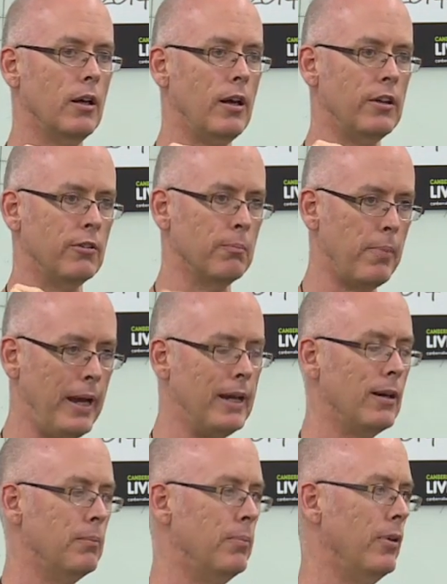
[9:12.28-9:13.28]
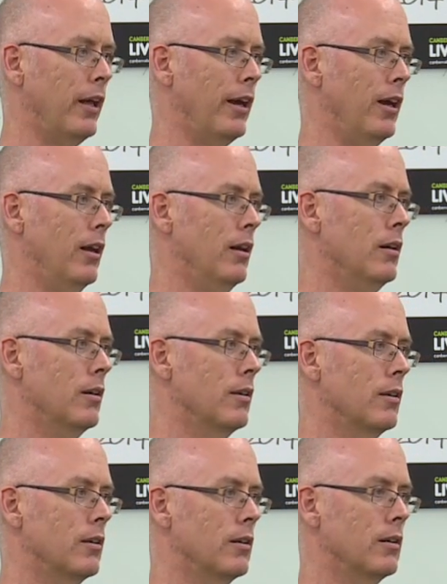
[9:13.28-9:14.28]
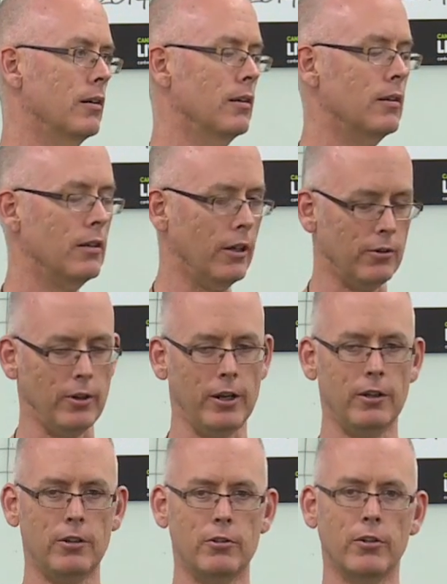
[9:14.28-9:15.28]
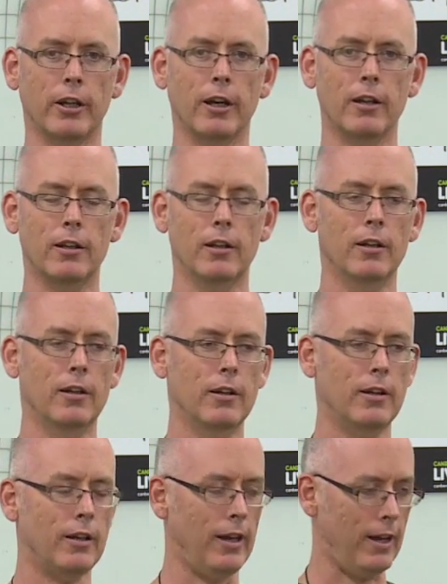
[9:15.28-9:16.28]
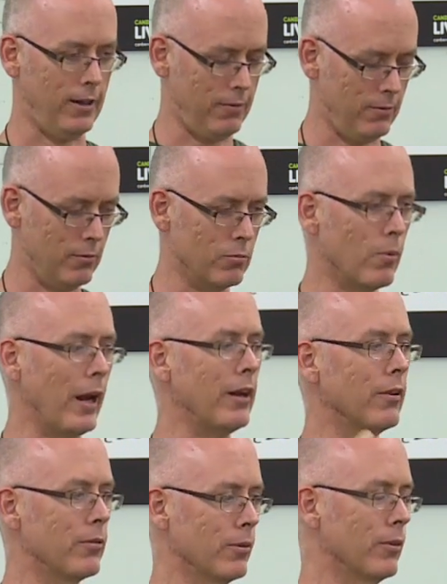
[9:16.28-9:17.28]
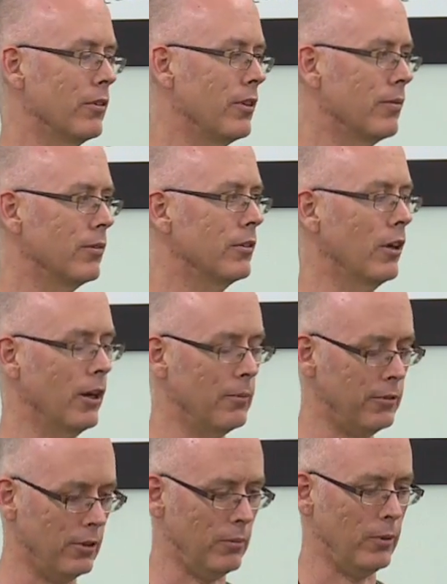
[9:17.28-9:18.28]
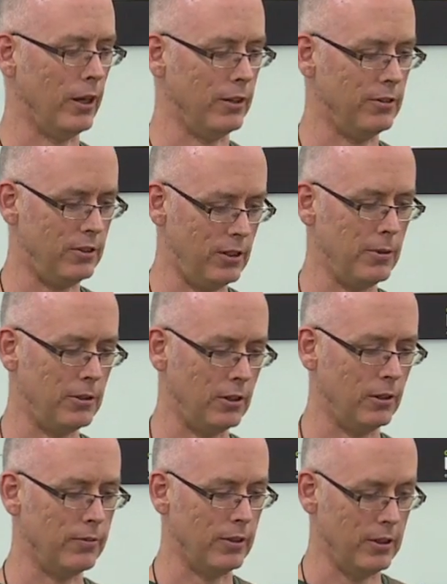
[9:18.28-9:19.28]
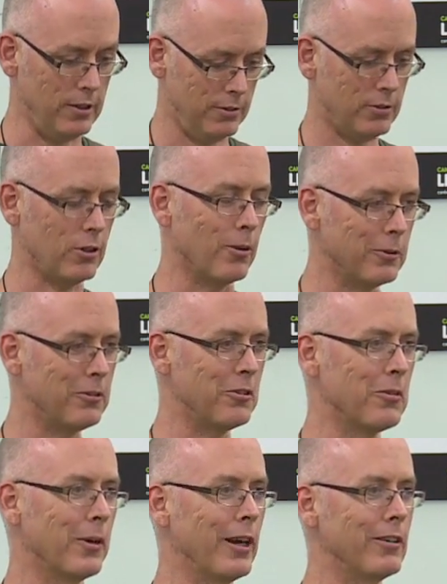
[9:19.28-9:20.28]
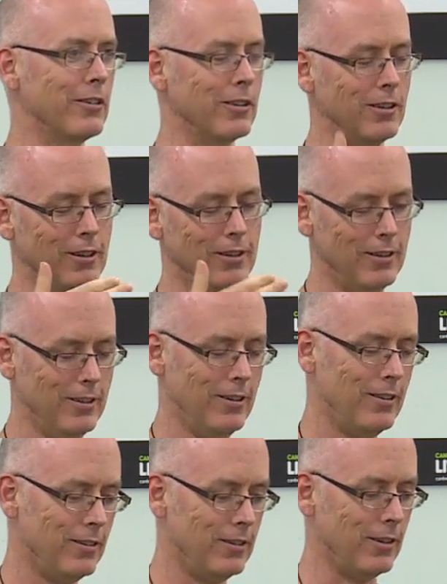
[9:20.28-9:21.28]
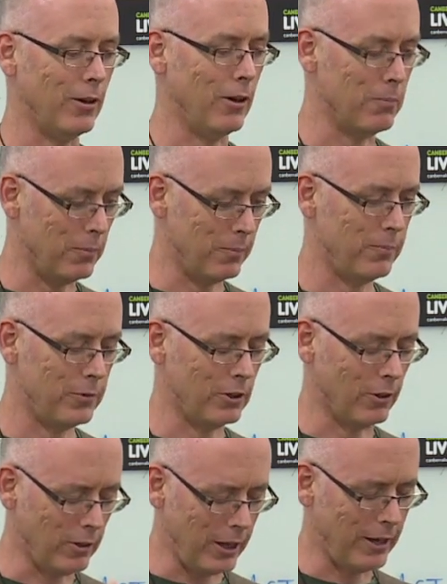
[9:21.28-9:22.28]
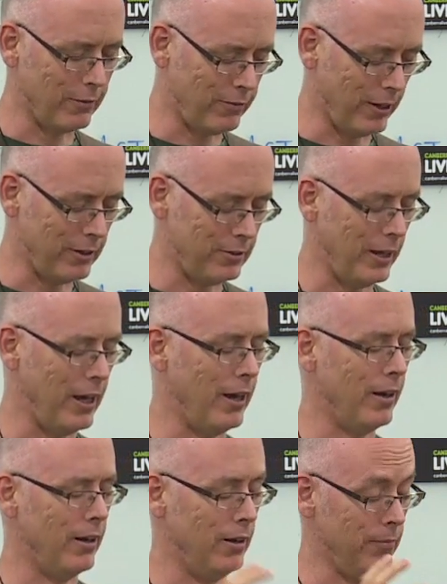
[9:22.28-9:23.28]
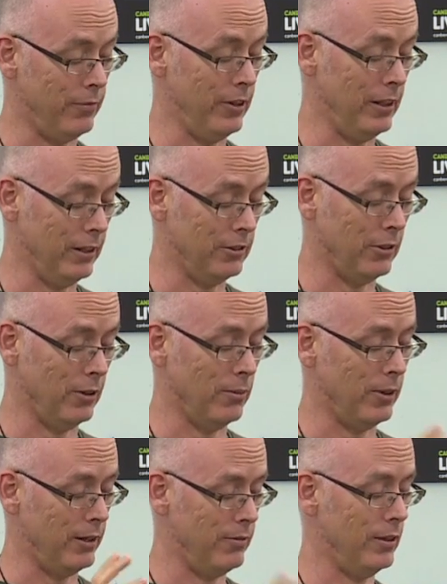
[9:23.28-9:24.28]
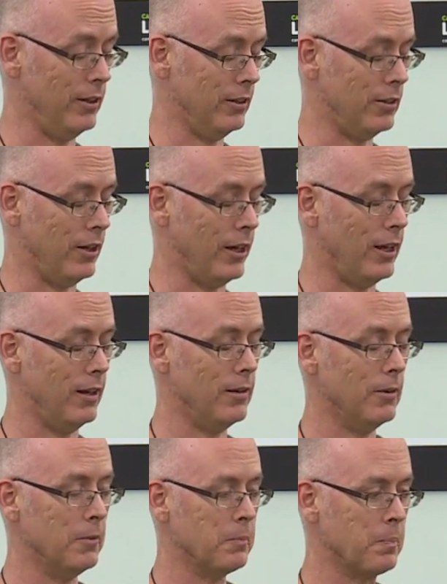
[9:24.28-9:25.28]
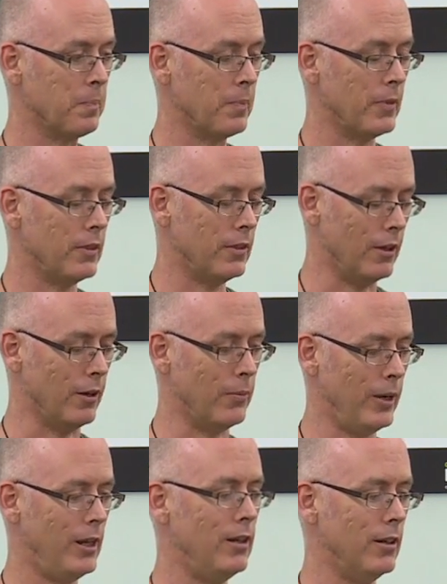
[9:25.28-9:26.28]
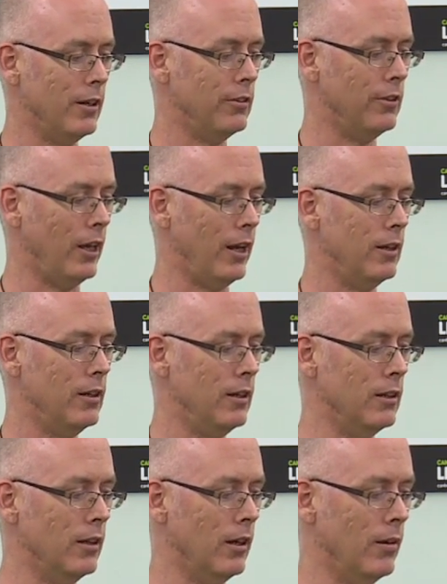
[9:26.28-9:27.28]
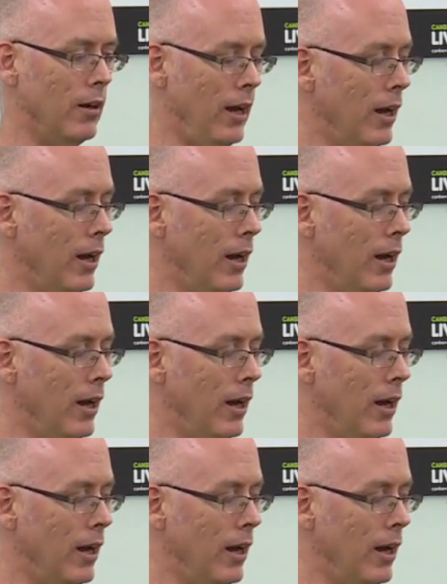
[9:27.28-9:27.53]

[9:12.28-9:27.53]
as a backup plan, I created a trigger and ran through it several times, that when I see myself in this common situation, you know, I'm sort of lying face down, I'm feeling a certain way, feeling tired, that I recognize that and go,